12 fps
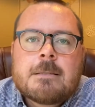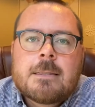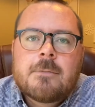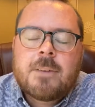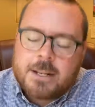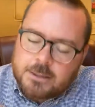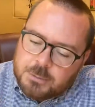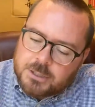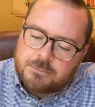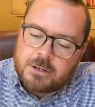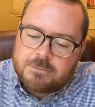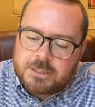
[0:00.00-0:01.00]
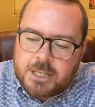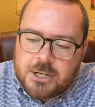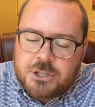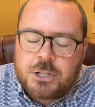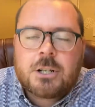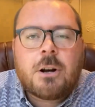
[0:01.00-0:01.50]
In fact, the book of
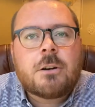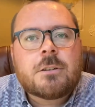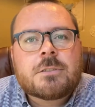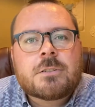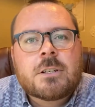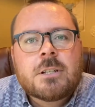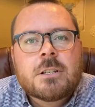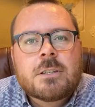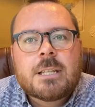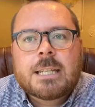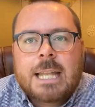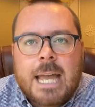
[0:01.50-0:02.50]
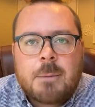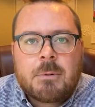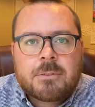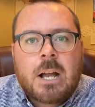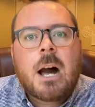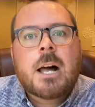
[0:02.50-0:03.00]
Revelation calls the Lamb
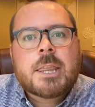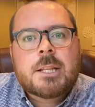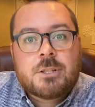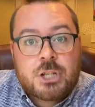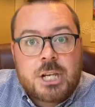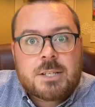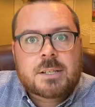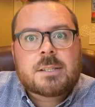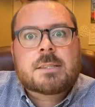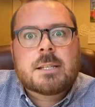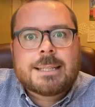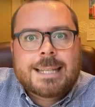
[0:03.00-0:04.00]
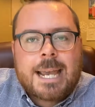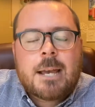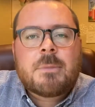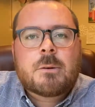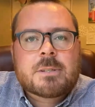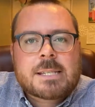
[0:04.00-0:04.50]
of God, Jesus, the
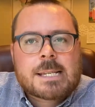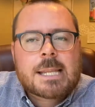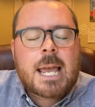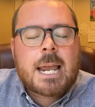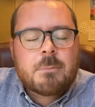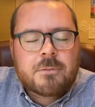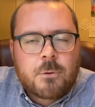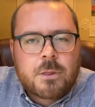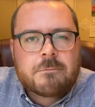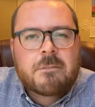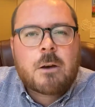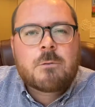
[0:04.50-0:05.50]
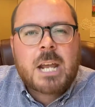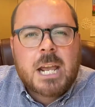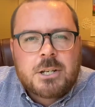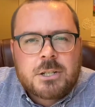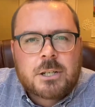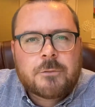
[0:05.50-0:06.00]
Lamb that was slain before the
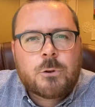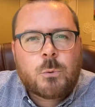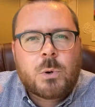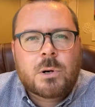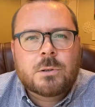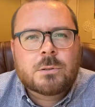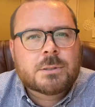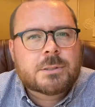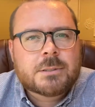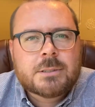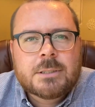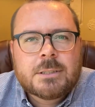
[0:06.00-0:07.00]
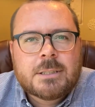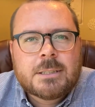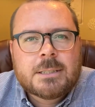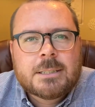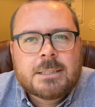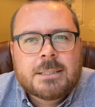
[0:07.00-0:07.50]
foundation of the world.
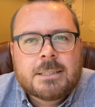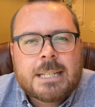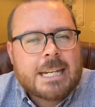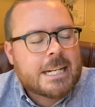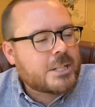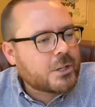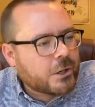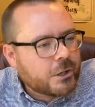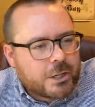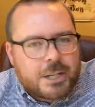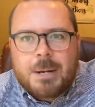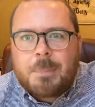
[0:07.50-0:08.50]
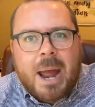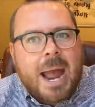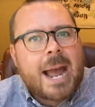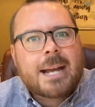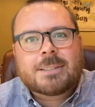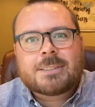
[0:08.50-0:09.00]
In eternity
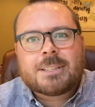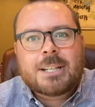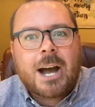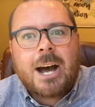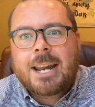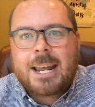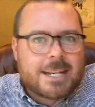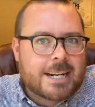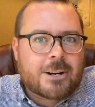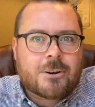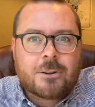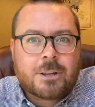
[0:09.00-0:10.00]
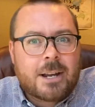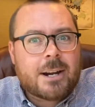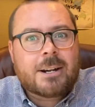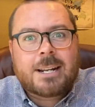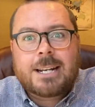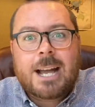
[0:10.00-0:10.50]
past, God had
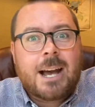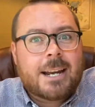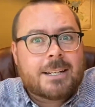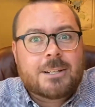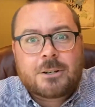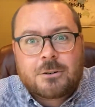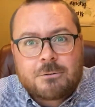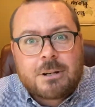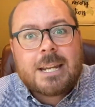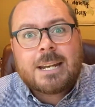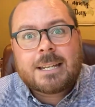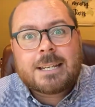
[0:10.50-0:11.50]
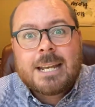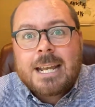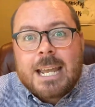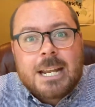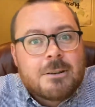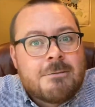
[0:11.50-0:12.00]
declared it. God had decreed it.
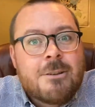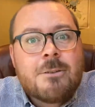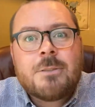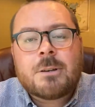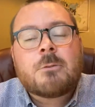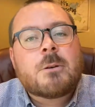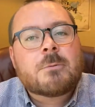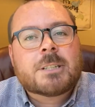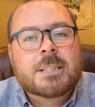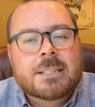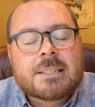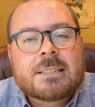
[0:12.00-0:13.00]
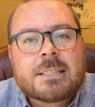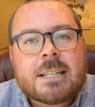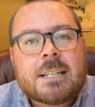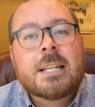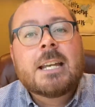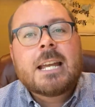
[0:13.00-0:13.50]
He knew that we were going to
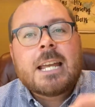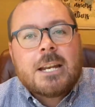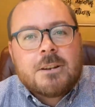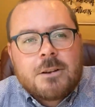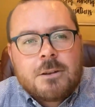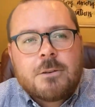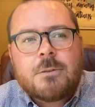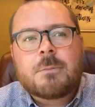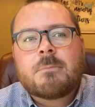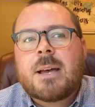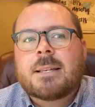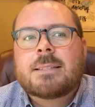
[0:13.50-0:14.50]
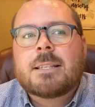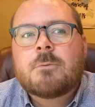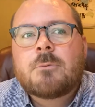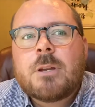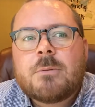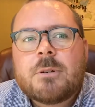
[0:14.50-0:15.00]
sin. He knew the mess that
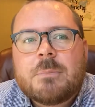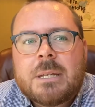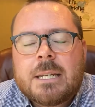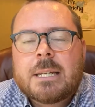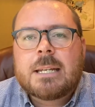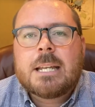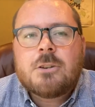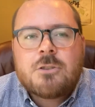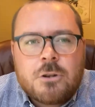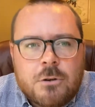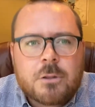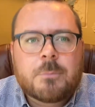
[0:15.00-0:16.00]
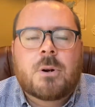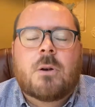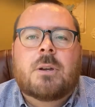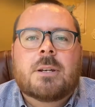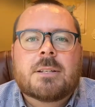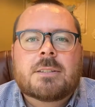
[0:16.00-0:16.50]
we would be in. He knew the
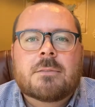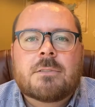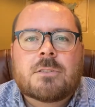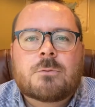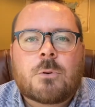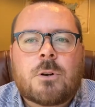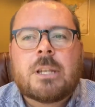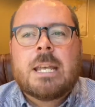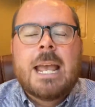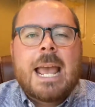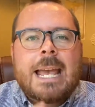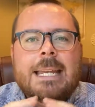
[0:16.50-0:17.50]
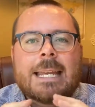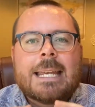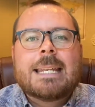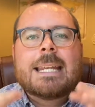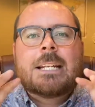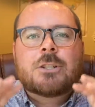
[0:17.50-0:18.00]
brokenness of this world. And
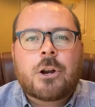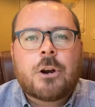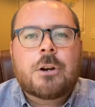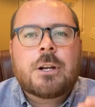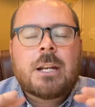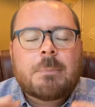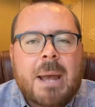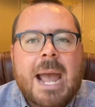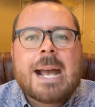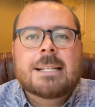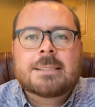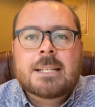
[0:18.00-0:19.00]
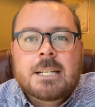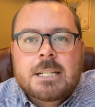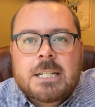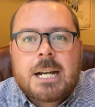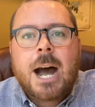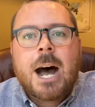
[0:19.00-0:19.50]
in eternity past,
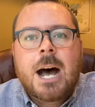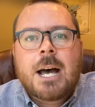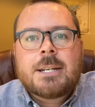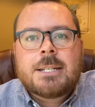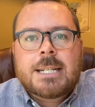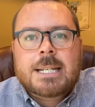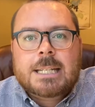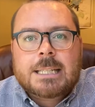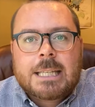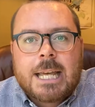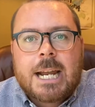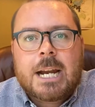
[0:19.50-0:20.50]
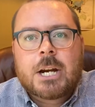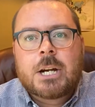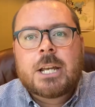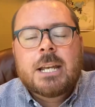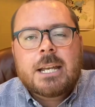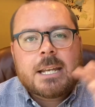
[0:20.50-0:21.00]
God
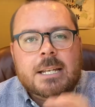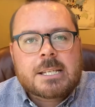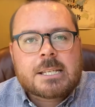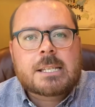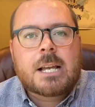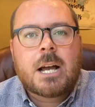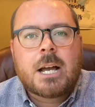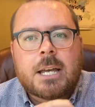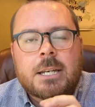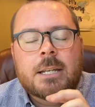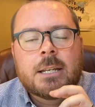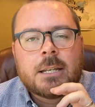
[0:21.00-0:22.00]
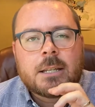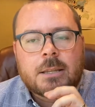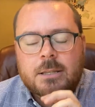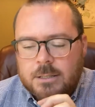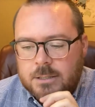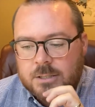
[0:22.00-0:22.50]
declared his son,
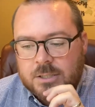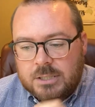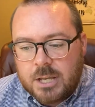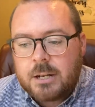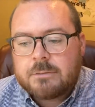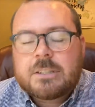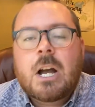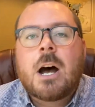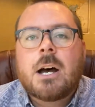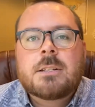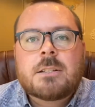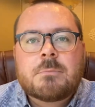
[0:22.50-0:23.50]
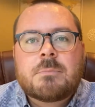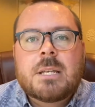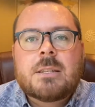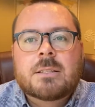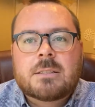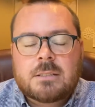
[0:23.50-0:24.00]
the, the son of God, to
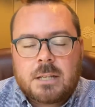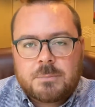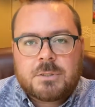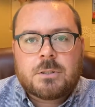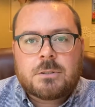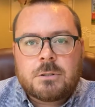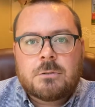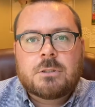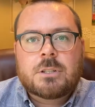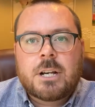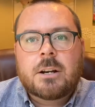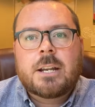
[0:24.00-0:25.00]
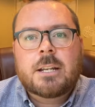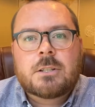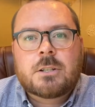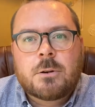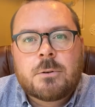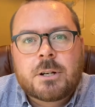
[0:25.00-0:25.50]
be the substitutionary
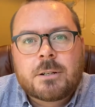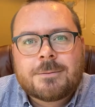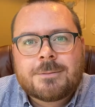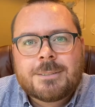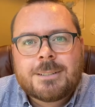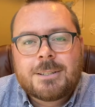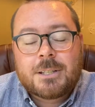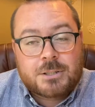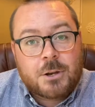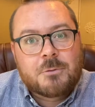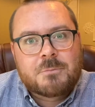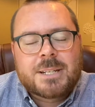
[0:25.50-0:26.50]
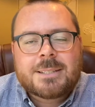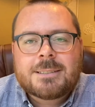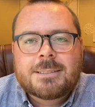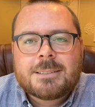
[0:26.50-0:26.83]
atoner, the atonement.